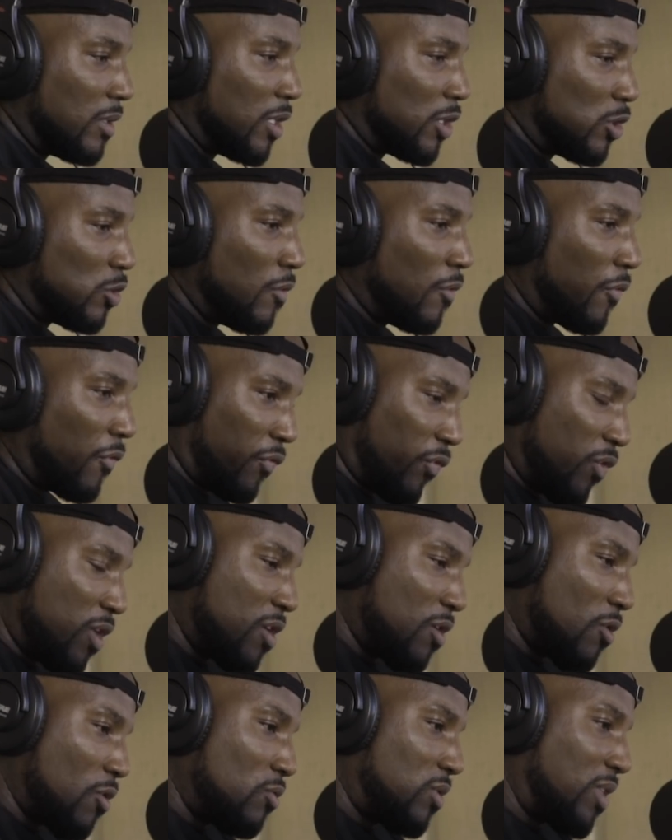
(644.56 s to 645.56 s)
Did you
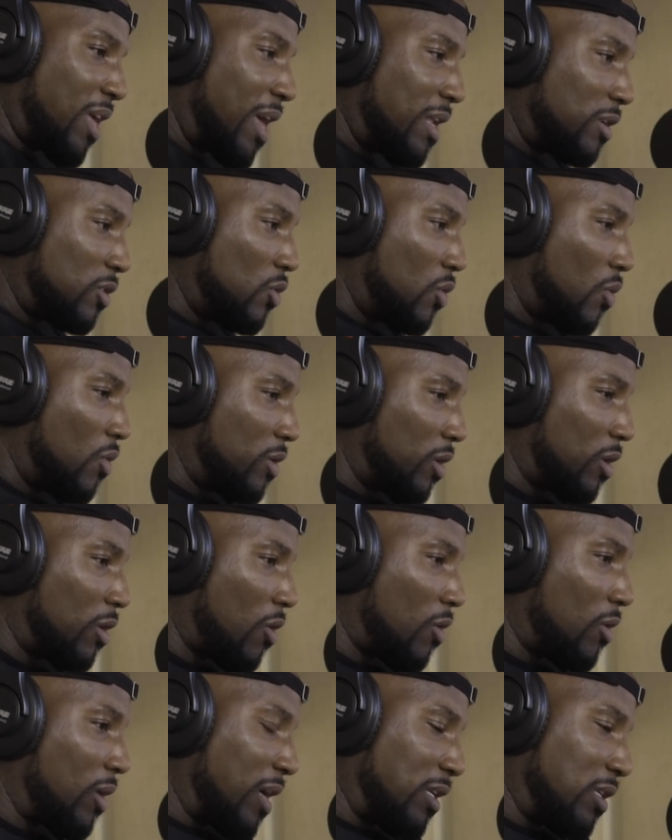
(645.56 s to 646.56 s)
feel that going
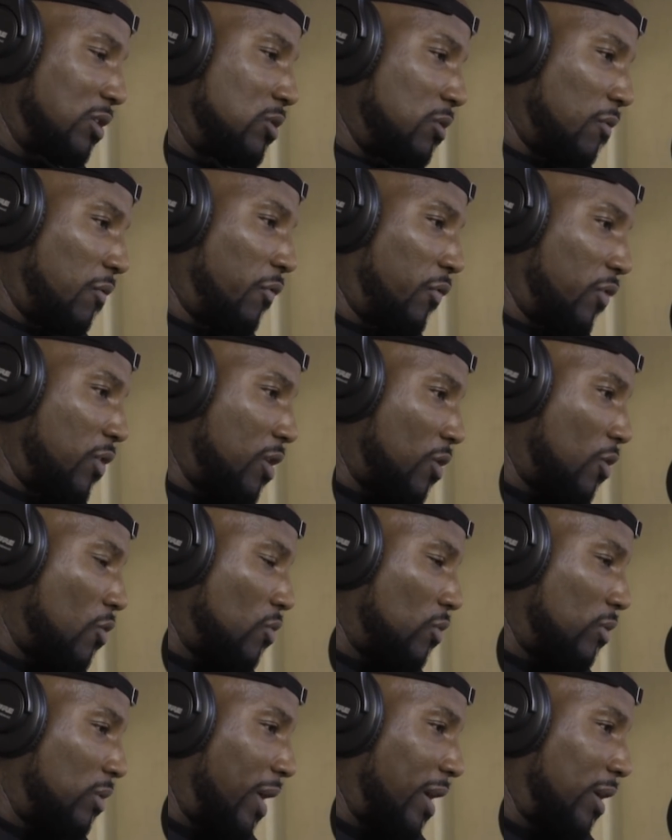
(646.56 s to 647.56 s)
along? Like, did you
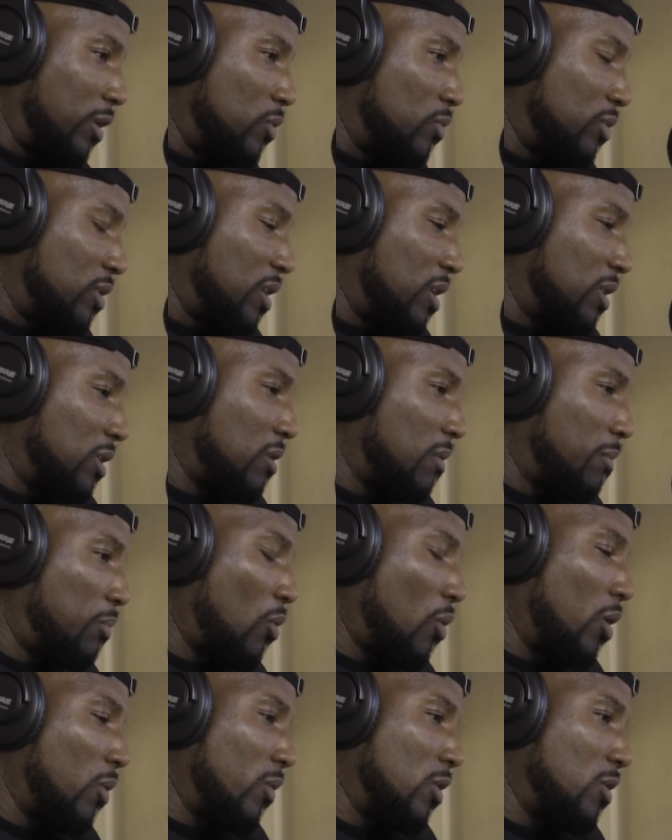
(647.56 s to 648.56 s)
feel like you was getting to a
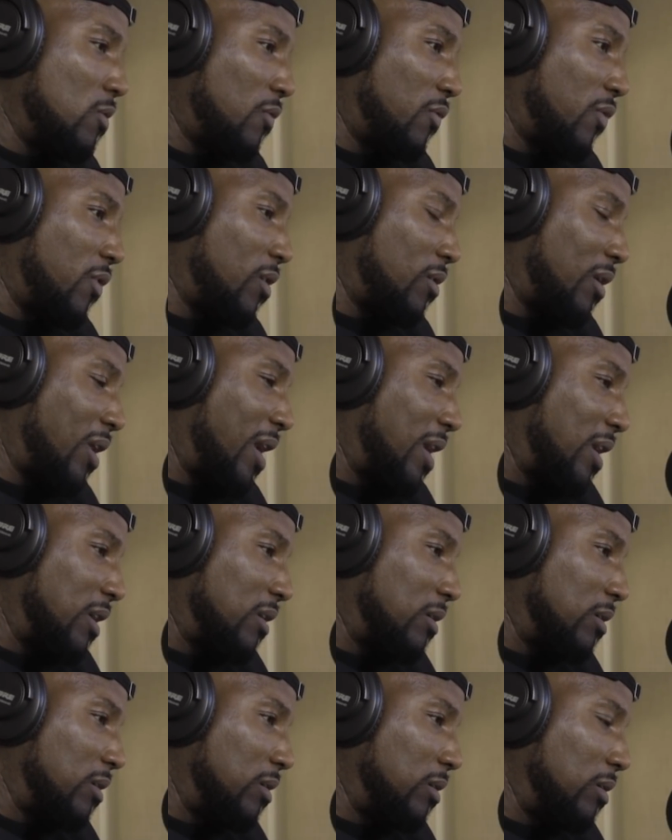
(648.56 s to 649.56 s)
point where you felt like,
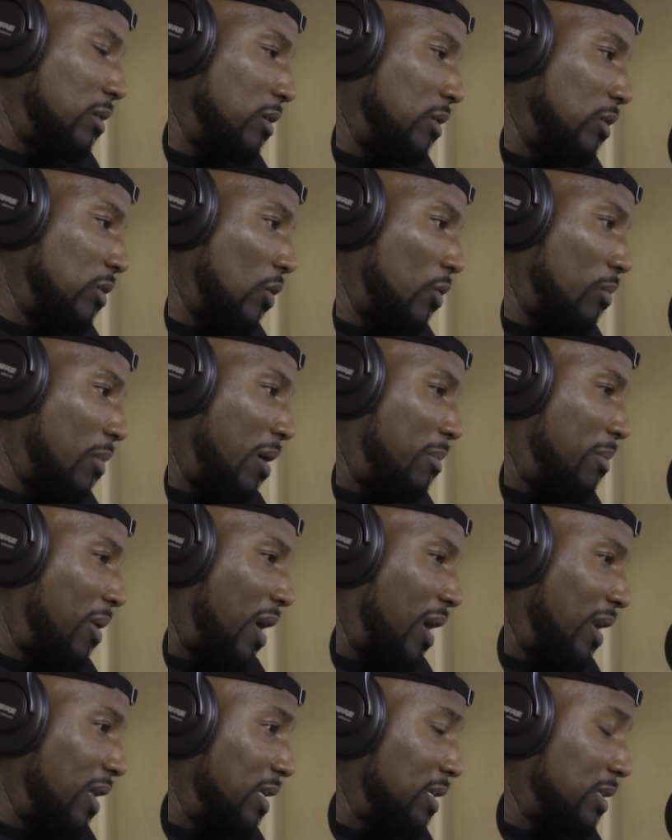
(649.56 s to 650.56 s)
my body